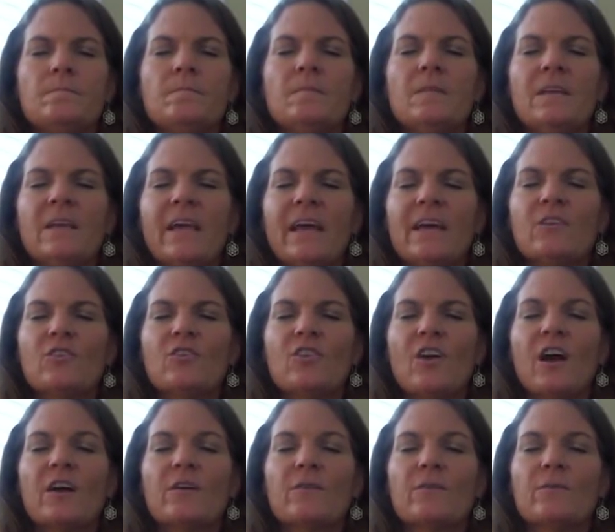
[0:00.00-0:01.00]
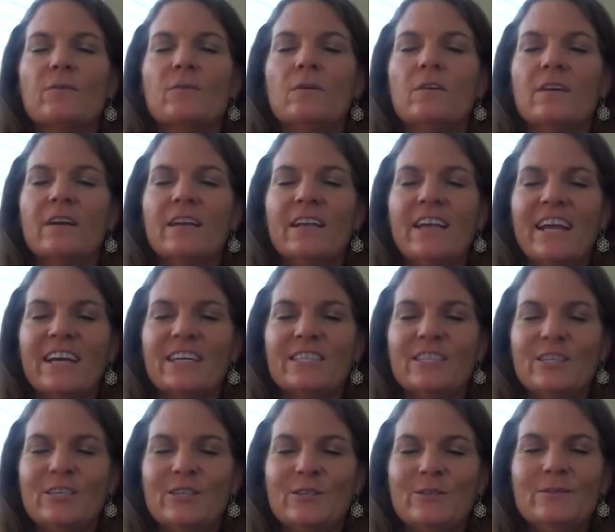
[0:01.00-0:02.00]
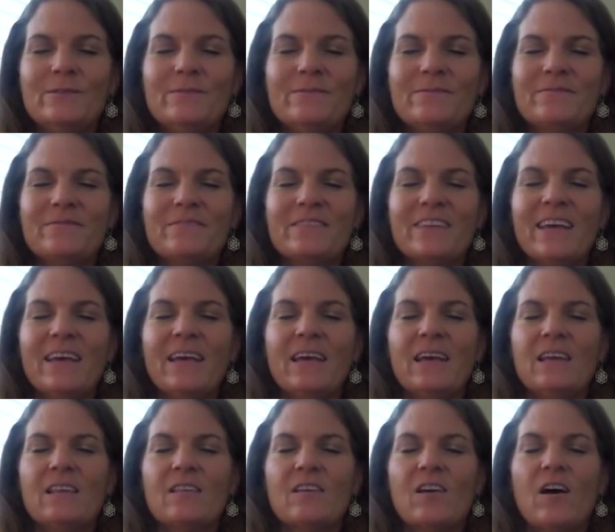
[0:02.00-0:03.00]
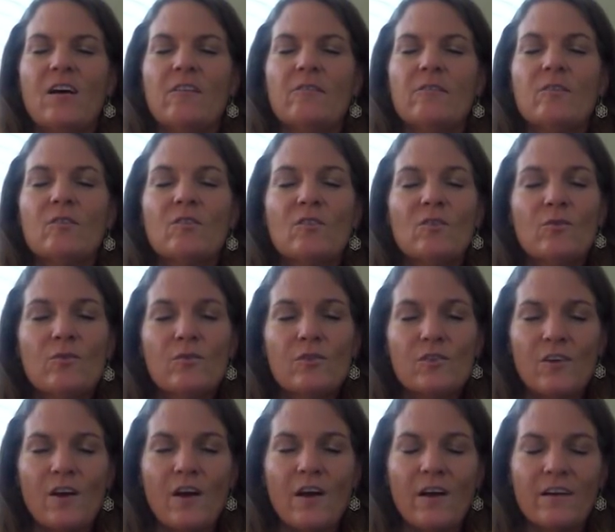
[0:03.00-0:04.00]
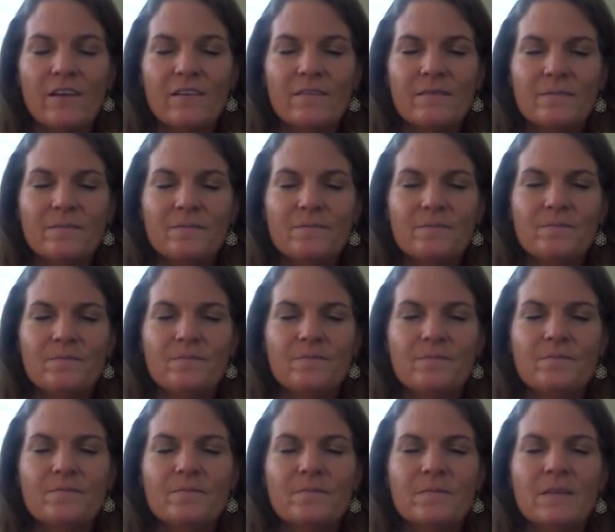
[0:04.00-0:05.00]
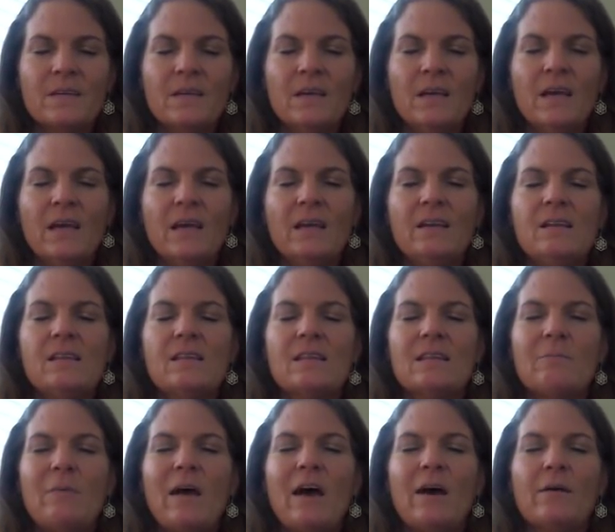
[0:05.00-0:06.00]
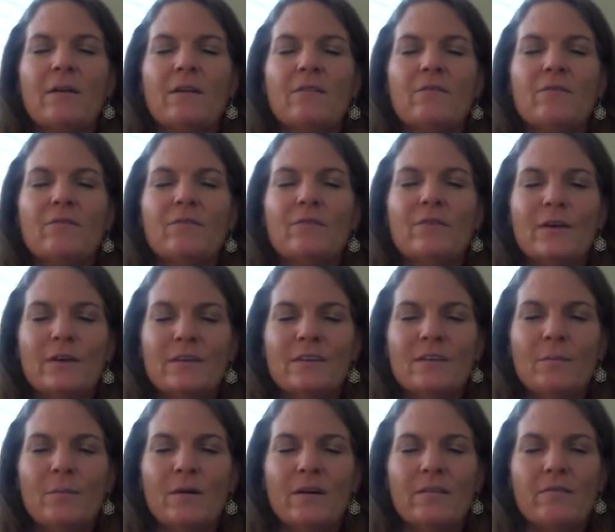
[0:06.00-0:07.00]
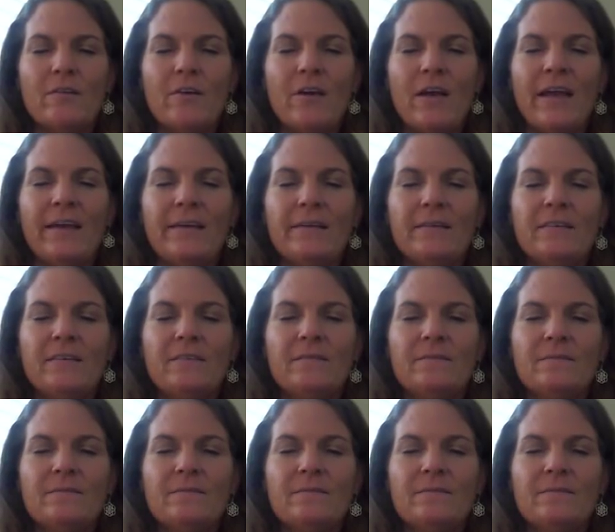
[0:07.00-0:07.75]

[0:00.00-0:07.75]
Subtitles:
The next chakra we'll connect to is called the soul star, and it's about a foot above your head.